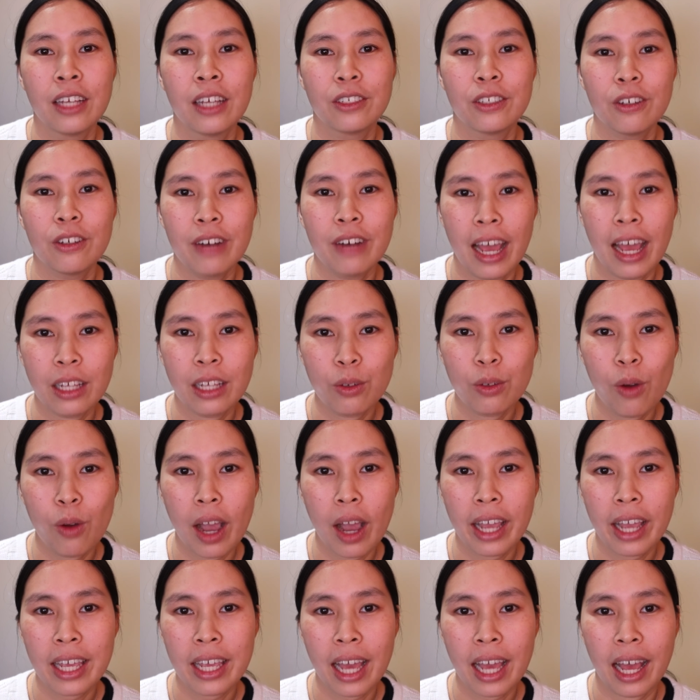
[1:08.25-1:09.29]
So that's
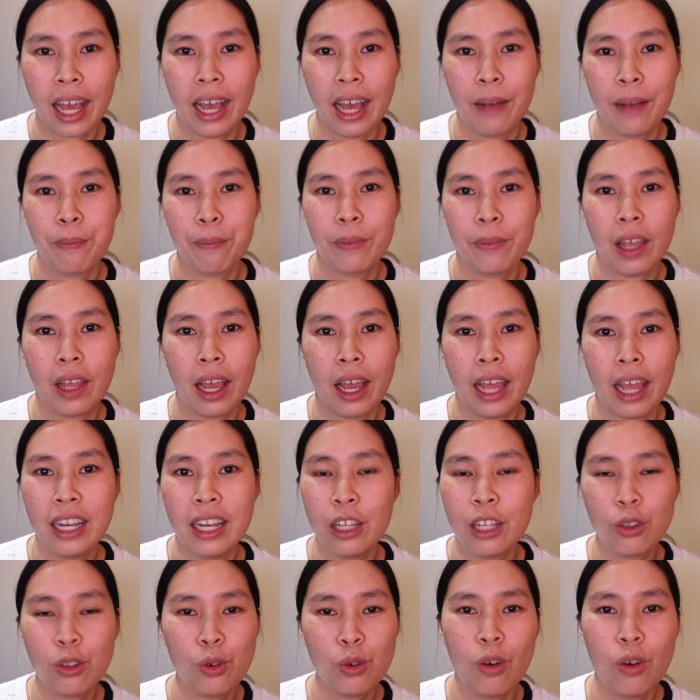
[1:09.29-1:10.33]
why I
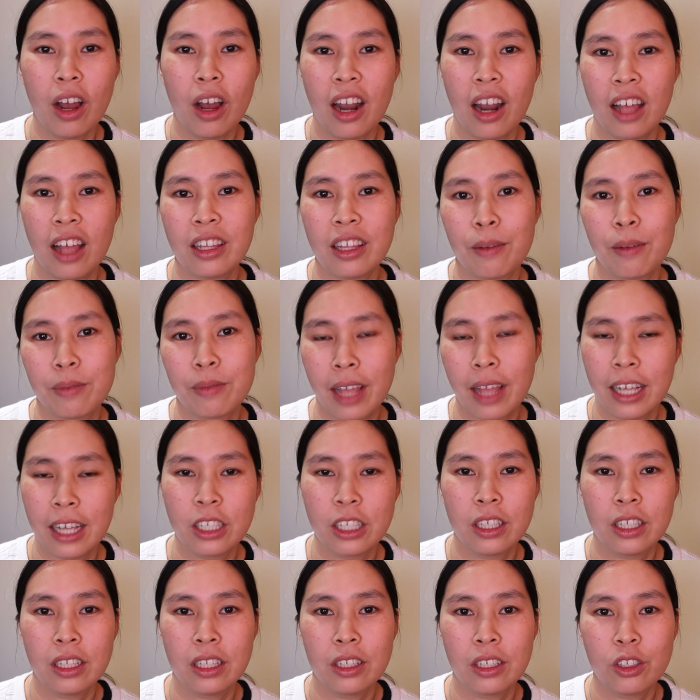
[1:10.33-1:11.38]
need to do a lot of
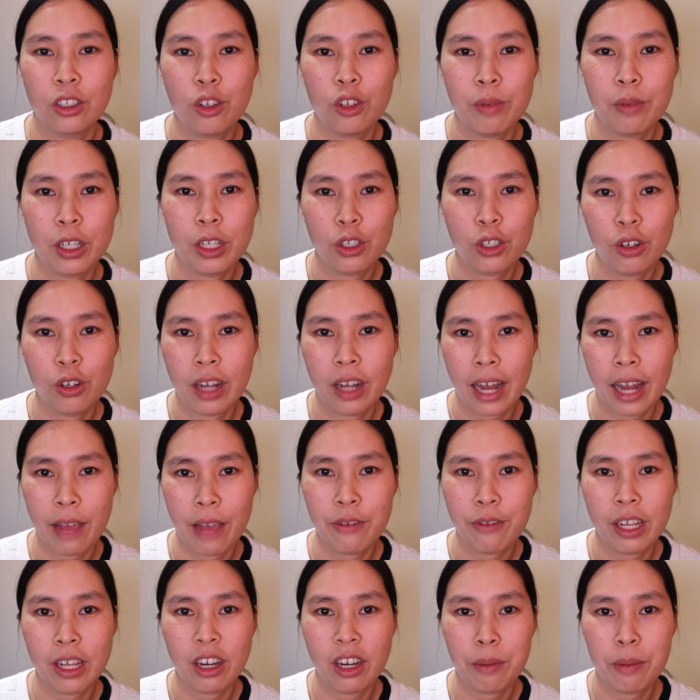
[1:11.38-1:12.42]
tests to be sure that
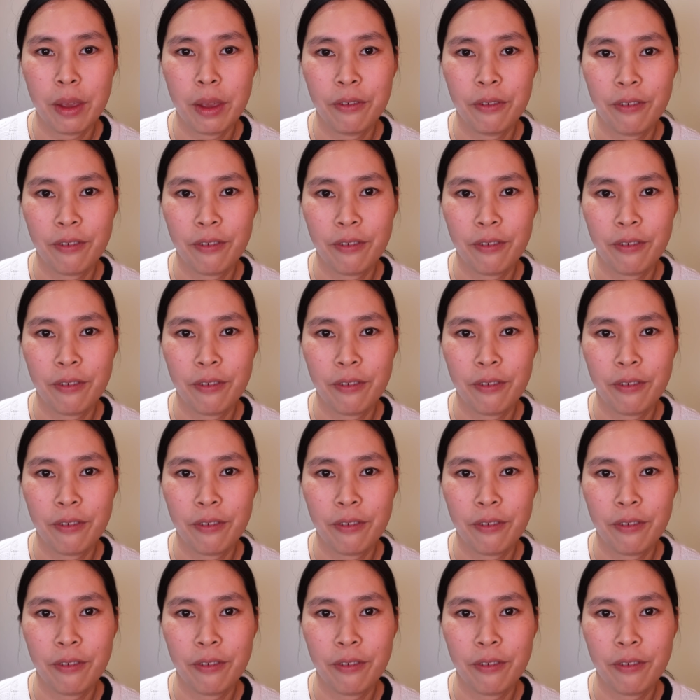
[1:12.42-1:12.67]
everything's gonna be